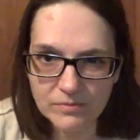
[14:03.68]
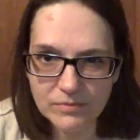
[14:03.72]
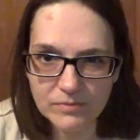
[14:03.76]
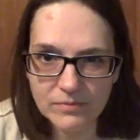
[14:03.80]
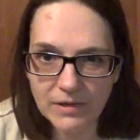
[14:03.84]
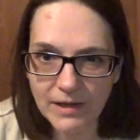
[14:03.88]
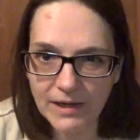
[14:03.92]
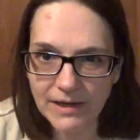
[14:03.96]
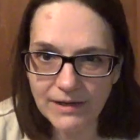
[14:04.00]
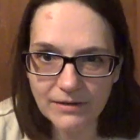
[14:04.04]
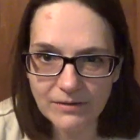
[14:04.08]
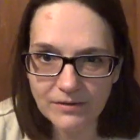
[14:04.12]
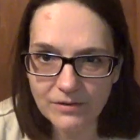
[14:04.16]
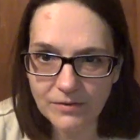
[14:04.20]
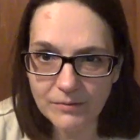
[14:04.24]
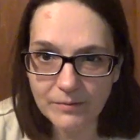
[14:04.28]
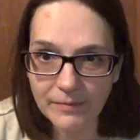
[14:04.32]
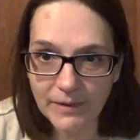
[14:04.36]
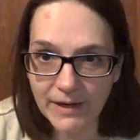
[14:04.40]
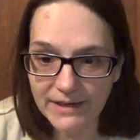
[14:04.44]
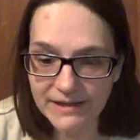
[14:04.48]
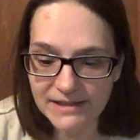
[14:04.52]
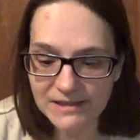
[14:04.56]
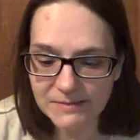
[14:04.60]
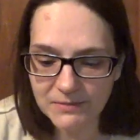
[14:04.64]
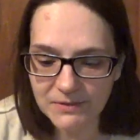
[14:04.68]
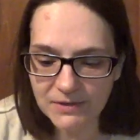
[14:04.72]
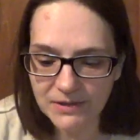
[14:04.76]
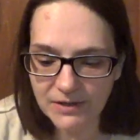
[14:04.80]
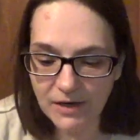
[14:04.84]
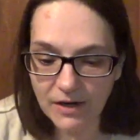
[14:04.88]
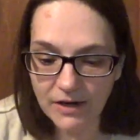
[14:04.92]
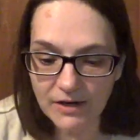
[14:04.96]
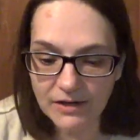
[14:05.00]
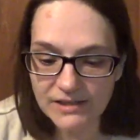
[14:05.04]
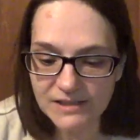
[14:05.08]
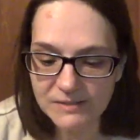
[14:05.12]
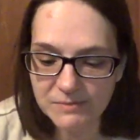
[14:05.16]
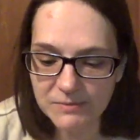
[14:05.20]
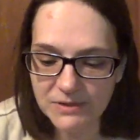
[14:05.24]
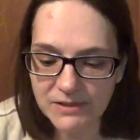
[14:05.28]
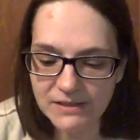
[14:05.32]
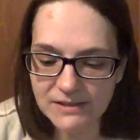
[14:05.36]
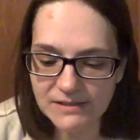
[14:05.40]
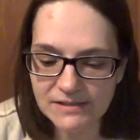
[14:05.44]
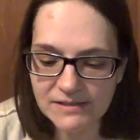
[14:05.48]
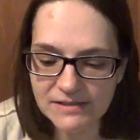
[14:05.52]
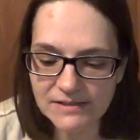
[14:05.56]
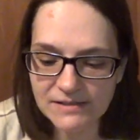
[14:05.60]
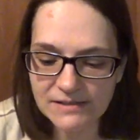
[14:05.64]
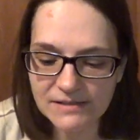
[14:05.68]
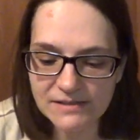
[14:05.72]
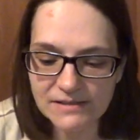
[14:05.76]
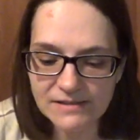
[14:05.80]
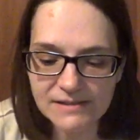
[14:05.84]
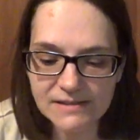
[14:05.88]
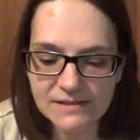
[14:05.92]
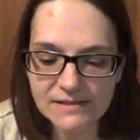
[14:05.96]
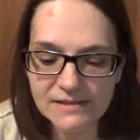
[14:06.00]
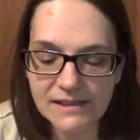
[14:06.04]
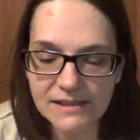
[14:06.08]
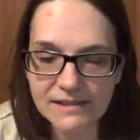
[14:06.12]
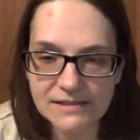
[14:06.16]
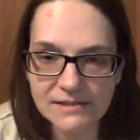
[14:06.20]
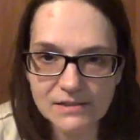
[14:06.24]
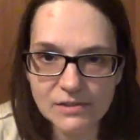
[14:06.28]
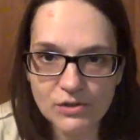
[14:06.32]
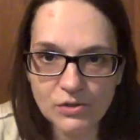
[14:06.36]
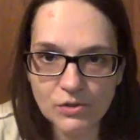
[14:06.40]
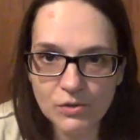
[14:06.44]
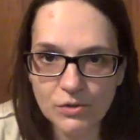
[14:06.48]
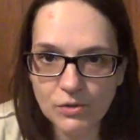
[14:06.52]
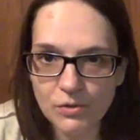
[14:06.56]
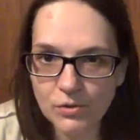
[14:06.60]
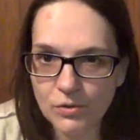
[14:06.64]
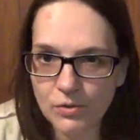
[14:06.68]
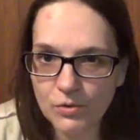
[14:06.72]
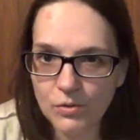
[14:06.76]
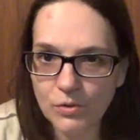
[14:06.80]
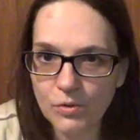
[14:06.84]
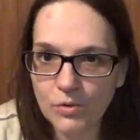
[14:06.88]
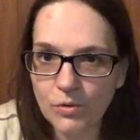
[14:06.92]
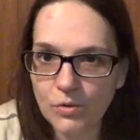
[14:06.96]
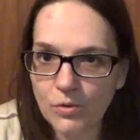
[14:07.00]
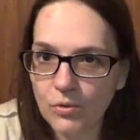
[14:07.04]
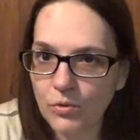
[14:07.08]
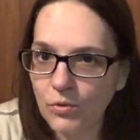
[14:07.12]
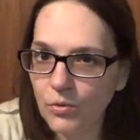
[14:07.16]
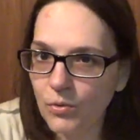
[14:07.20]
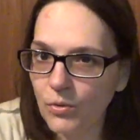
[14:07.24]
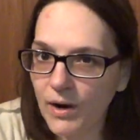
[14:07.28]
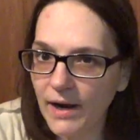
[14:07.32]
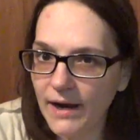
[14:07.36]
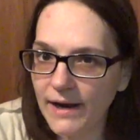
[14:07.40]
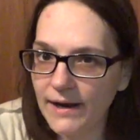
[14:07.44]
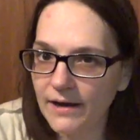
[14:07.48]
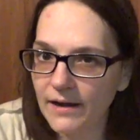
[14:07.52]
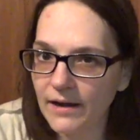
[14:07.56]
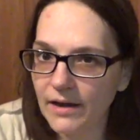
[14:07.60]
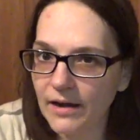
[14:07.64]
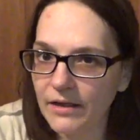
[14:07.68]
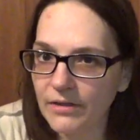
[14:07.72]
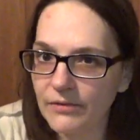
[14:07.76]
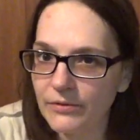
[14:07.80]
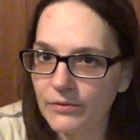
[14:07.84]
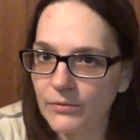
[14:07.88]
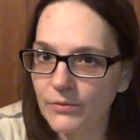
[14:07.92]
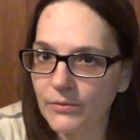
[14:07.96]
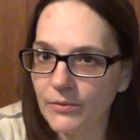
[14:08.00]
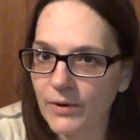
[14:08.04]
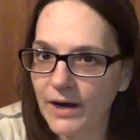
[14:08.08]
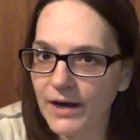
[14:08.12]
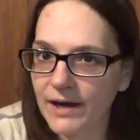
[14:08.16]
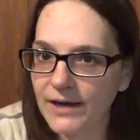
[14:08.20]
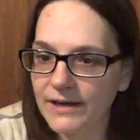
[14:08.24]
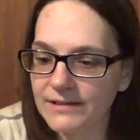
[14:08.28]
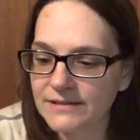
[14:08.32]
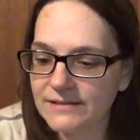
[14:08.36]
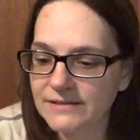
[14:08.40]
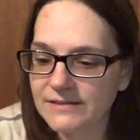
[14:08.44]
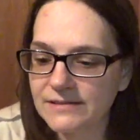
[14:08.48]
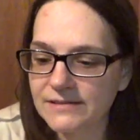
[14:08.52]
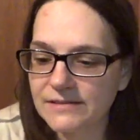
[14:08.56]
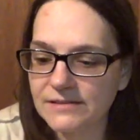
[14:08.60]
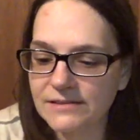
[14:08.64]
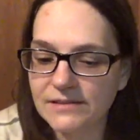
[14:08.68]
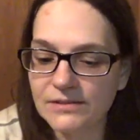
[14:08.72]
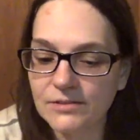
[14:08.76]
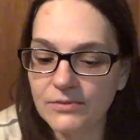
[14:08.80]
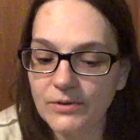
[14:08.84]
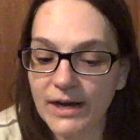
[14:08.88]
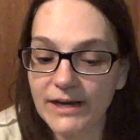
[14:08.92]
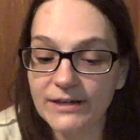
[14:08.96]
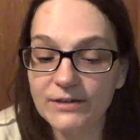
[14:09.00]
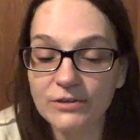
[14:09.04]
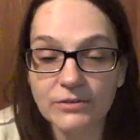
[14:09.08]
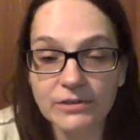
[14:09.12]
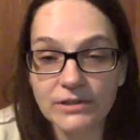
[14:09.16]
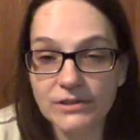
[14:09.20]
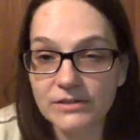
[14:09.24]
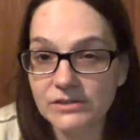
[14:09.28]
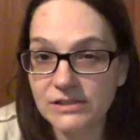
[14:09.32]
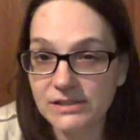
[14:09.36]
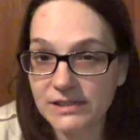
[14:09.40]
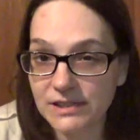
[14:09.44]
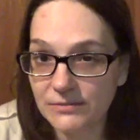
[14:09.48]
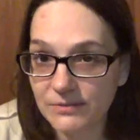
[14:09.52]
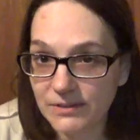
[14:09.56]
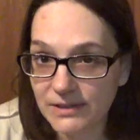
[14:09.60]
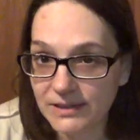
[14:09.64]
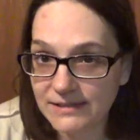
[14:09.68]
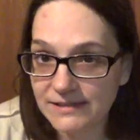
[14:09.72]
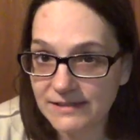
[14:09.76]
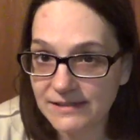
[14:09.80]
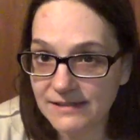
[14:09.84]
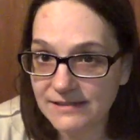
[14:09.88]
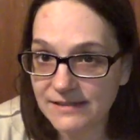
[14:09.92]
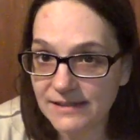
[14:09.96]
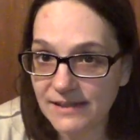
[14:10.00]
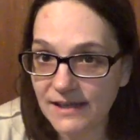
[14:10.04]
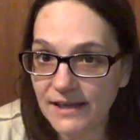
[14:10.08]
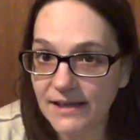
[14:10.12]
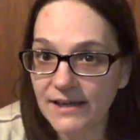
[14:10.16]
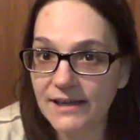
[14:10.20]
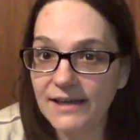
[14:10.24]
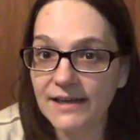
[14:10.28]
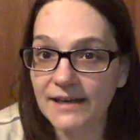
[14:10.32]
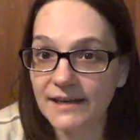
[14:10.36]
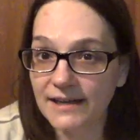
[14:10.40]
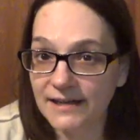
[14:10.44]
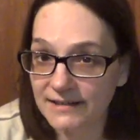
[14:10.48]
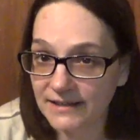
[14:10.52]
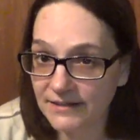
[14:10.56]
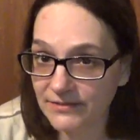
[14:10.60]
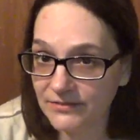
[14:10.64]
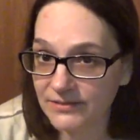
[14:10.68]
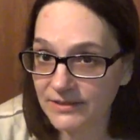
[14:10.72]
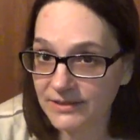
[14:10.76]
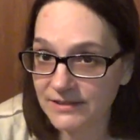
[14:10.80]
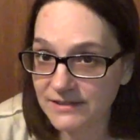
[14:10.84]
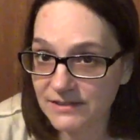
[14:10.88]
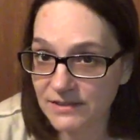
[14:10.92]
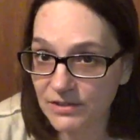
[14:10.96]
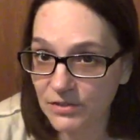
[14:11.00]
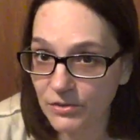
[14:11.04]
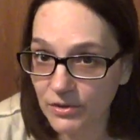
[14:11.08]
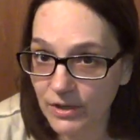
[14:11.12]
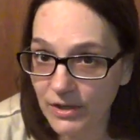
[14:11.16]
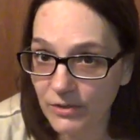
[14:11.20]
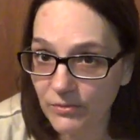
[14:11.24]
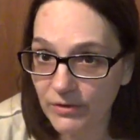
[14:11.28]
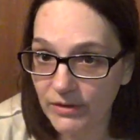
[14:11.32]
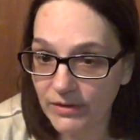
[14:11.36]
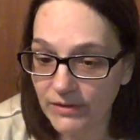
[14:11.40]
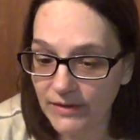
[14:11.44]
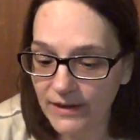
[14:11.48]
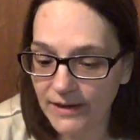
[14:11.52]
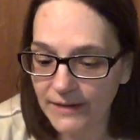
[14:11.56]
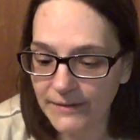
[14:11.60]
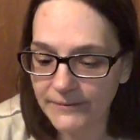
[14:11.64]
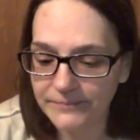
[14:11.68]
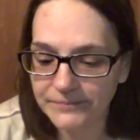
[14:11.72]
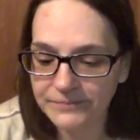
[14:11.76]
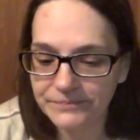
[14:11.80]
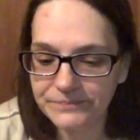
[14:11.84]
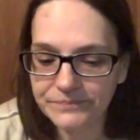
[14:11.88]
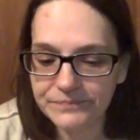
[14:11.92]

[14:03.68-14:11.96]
I don't know. Our experience states quite otherwise. So I don't understand why he says that, and I definitely disagree with that.